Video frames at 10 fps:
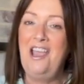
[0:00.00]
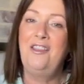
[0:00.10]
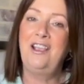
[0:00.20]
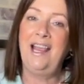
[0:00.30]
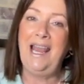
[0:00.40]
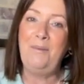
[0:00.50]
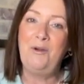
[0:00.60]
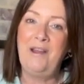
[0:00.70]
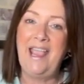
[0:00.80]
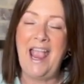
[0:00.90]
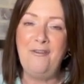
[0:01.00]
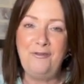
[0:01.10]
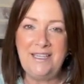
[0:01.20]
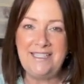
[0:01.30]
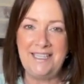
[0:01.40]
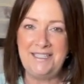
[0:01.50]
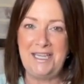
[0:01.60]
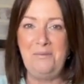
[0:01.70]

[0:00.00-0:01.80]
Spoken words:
that collaborate every Sunday